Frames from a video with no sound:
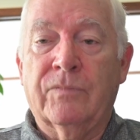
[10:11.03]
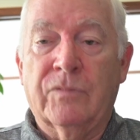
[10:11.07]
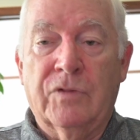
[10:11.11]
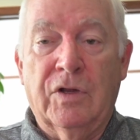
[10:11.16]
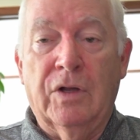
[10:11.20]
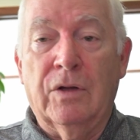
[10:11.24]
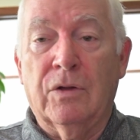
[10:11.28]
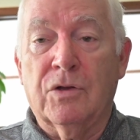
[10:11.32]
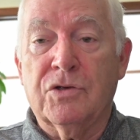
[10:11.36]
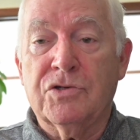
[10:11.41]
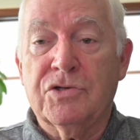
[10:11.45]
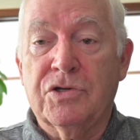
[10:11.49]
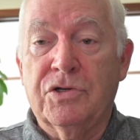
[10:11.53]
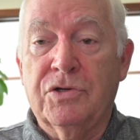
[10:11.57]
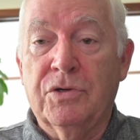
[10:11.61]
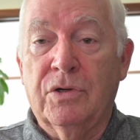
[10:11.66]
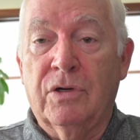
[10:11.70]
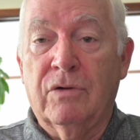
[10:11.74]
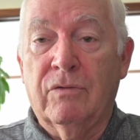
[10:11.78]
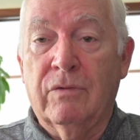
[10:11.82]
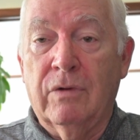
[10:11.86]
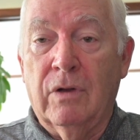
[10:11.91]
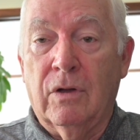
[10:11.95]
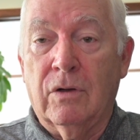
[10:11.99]
Dealers are
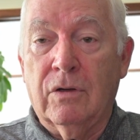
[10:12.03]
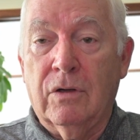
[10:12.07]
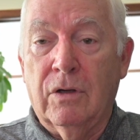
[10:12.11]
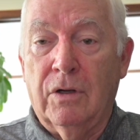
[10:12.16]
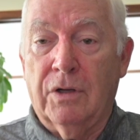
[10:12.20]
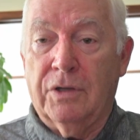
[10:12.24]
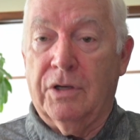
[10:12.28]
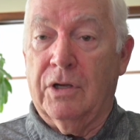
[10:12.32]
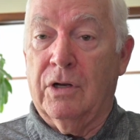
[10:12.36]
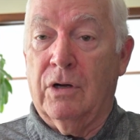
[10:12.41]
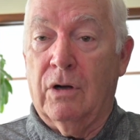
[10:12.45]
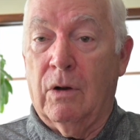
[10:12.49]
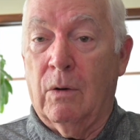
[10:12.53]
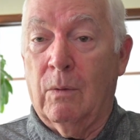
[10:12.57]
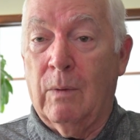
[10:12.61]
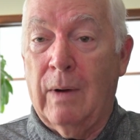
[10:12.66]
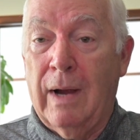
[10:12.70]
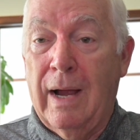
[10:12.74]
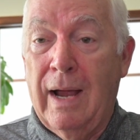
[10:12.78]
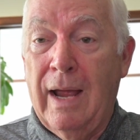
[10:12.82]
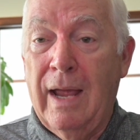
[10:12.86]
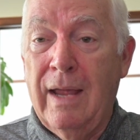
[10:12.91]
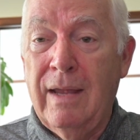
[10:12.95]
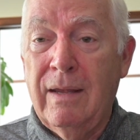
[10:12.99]
doing real good. You know
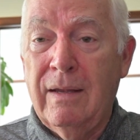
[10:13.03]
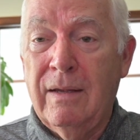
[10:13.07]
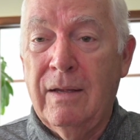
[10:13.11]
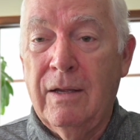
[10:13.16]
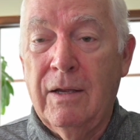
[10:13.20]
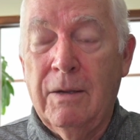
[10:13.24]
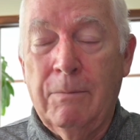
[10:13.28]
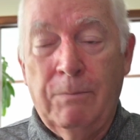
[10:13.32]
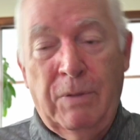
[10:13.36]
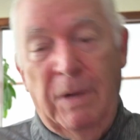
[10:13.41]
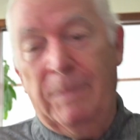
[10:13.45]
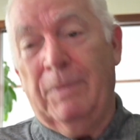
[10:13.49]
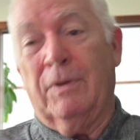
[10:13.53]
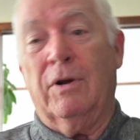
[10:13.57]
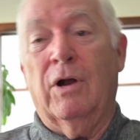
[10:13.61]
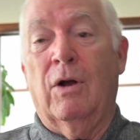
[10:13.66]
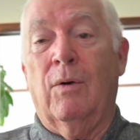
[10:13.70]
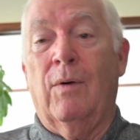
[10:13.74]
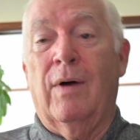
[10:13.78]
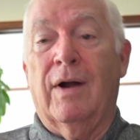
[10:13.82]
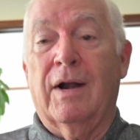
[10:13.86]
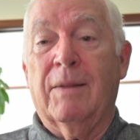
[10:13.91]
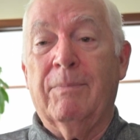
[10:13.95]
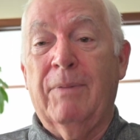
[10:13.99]
why? People
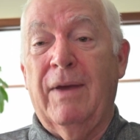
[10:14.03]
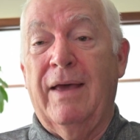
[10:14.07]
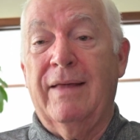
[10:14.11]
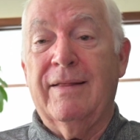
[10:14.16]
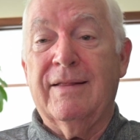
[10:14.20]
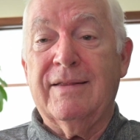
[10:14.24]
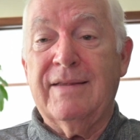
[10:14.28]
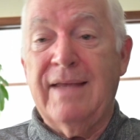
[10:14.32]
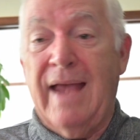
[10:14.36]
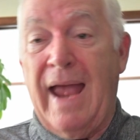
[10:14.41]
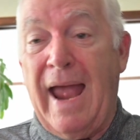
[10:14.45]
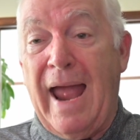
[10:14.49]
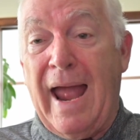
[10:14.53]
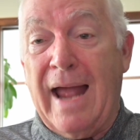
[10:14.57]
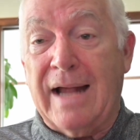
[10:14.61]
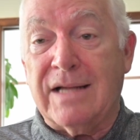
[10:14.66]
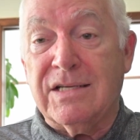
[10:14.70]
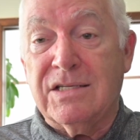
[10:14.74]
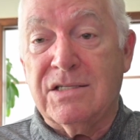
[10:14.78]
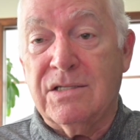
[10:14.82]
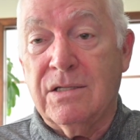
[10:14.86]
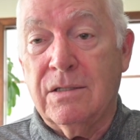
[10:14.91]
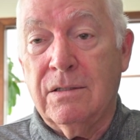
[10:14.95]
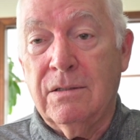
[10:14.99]
don't want to pay the
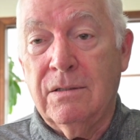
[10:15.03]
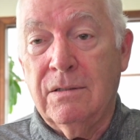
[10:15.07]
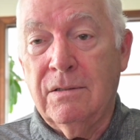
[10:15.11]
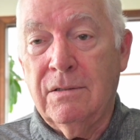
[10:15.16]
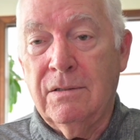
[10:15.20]
tax.